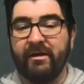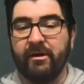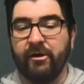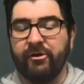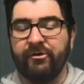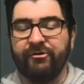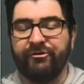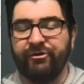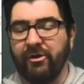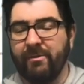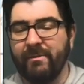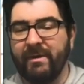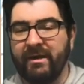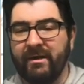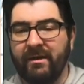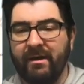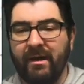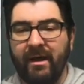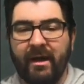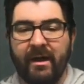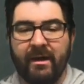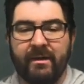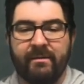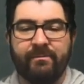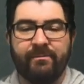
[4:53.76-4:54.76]
German
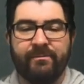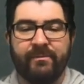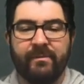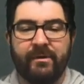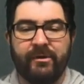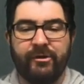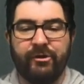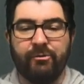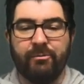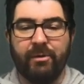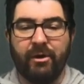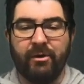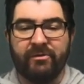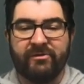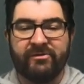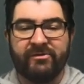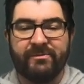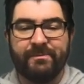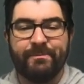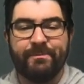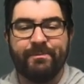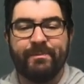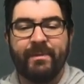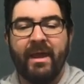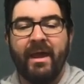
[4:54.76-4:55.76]
U-boats.
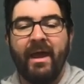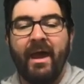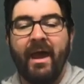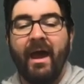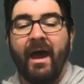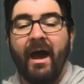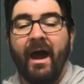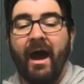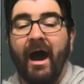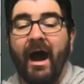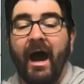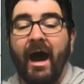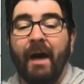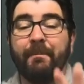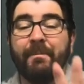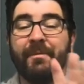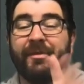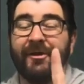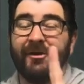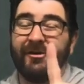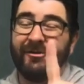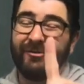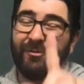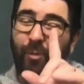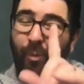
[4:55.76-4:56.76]

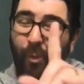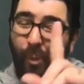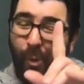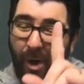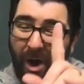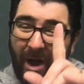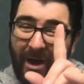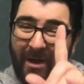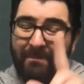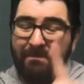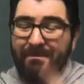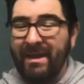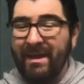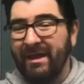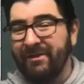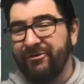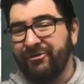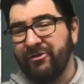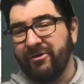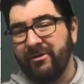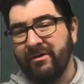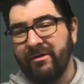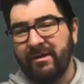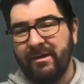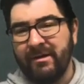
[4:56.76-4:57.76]
There's one
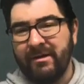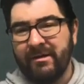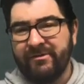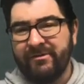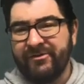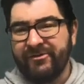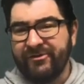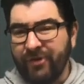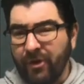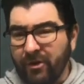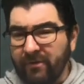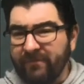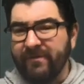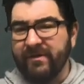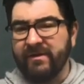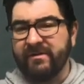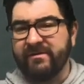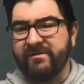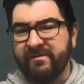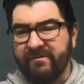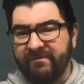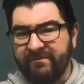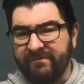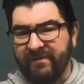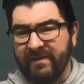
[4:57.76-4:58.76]
major
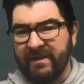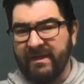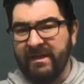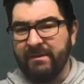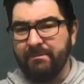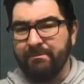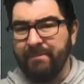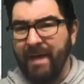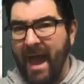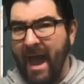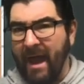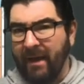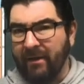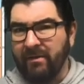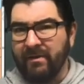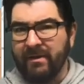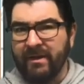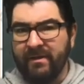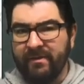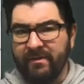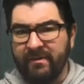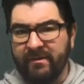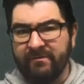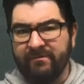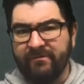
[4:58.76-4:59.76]
surface fleet battle
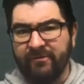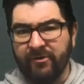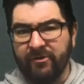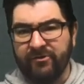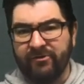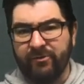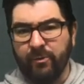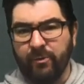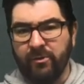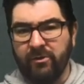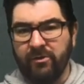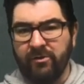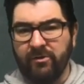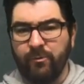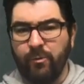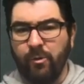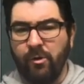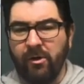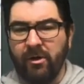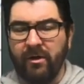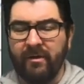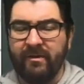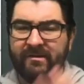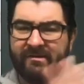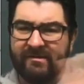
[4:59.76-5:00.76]
in the First World
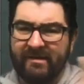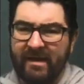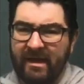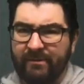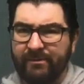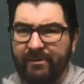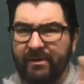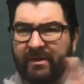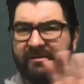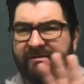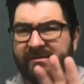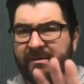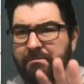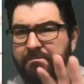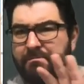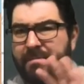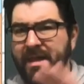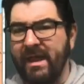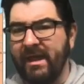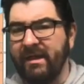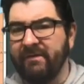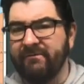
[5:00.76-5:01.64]
War, and this takes place in May of